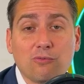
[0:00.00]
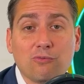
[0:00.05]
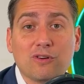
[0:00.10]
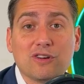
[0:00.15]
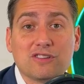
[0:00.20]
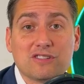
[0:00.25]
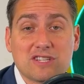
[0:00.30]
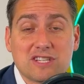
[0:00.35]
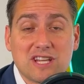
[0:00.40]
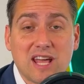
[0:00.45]

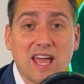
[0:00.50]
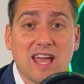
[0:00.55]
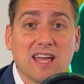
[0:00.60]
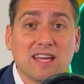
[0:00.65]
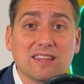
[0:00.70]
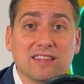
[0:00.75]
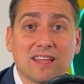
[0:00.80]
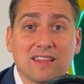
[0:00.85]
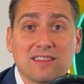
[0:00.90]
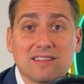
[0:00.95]
which
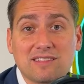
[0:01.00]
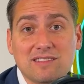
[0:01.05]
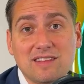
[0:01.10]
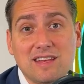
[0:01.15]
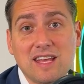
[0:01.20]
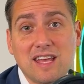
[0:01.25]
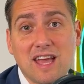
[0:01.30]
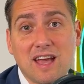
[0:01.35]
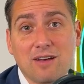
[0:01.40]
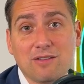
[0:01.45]
state that the
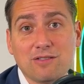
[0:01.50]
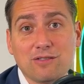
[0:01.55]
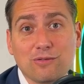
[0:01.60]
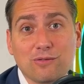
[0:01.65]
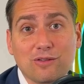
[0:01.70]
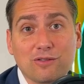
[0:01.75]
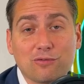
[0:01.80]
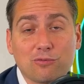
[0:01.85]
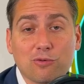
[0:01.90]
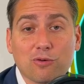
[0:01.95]
city council
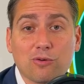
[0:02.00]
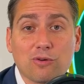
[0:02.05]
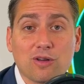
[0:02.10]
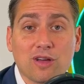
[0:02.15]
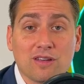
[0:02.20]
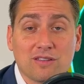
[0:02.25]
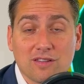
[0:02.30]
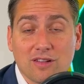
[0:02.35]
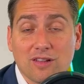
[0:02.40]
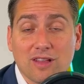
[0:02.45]

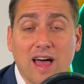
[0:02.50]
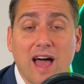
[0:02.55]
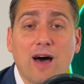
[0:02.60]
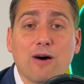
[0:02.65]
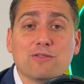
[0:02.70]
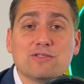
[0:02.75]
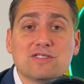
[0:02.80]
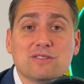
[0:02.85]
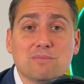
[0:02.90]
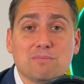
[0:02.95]
is
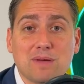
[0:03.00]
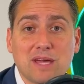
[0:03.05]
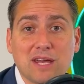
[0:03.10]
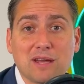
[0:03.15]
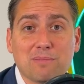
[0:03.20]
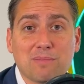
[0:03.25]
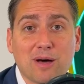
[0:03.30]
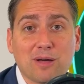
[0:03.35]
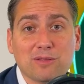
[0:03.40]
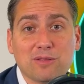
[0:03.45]
allowed to meet
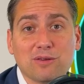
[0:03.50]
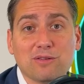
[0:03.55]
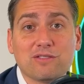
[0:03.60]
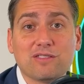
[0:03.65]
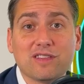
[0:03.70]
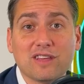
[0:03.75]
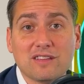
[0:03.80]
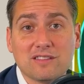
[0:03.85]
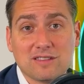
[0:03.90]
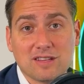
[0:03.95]
about those
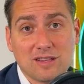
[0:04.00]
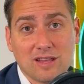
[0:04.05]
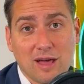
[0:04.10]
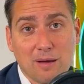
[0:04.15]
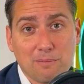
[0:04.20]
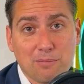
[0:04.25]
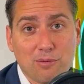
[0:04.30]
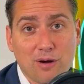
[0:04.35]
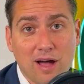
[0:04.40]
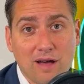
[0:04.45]
things in that
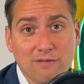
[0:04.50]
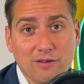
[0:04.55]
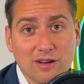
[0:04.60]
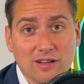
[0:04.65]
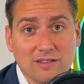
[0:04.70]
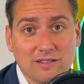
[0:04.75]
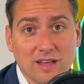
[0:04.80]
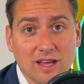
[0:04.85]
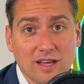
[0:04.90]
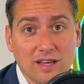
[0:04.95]
private
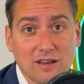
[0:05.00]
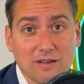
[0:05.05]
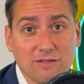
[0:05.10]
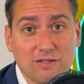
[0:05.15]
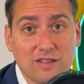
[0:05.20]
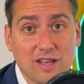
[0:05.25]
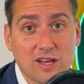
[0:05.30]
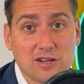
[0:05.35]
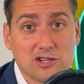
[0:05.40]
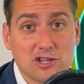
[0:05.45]
executive
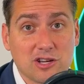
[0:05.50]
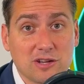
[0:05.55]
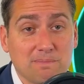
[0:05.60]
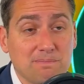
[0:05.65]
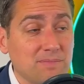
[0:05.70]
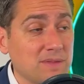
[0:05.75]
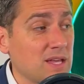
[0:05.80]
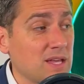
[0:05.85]
session.